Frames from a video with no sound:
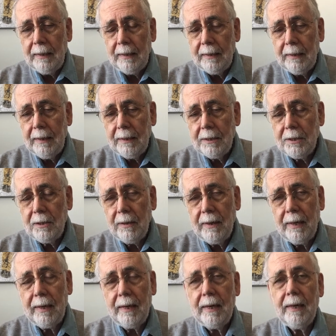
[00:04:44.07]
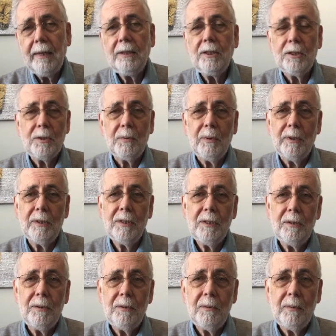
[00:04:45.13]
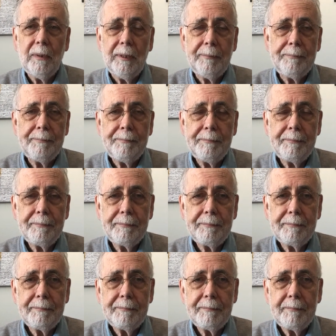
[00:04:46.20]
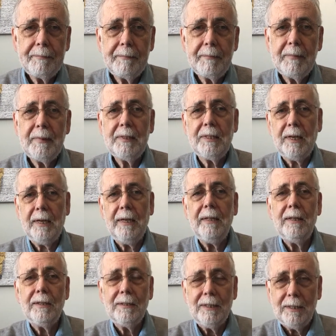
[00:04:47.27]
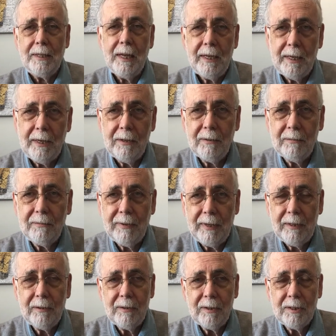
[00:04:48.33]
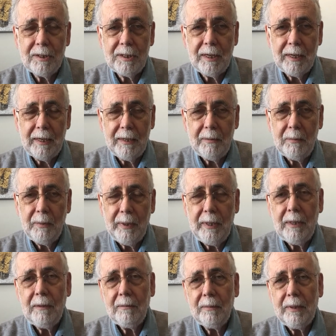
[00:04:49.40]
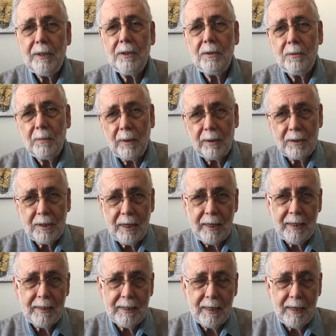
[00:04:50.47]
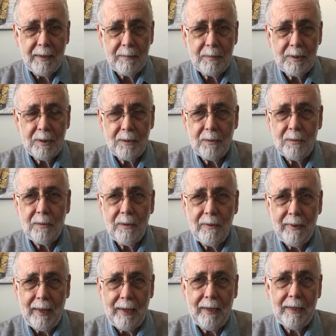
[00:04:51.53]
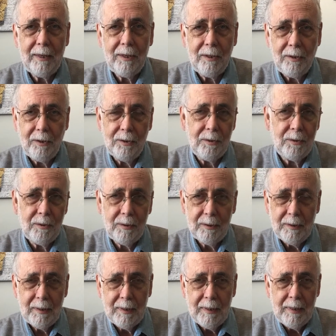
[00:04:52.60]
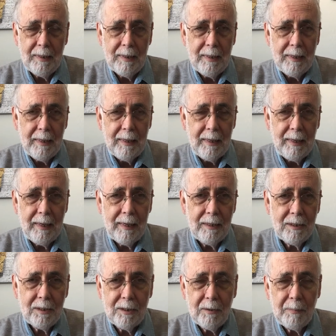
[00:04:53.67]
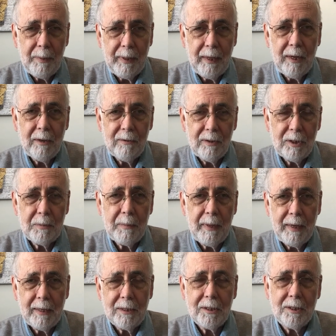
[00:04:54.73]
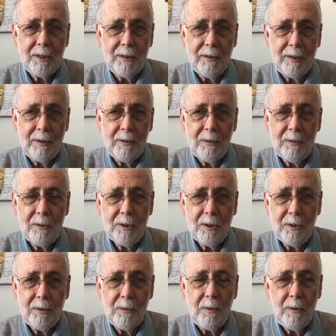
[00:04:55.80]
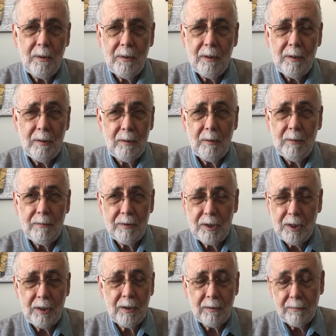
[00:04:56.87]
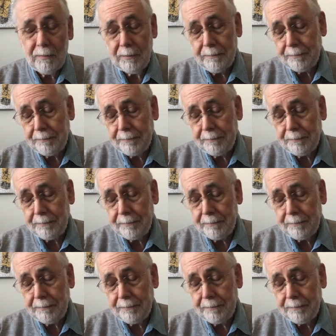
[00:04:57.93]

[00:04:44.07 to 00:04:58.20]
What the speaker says: yeah, so I just want to say that today on Veterans Day, we do want to take time to thank you and to pay our respects to those who have served.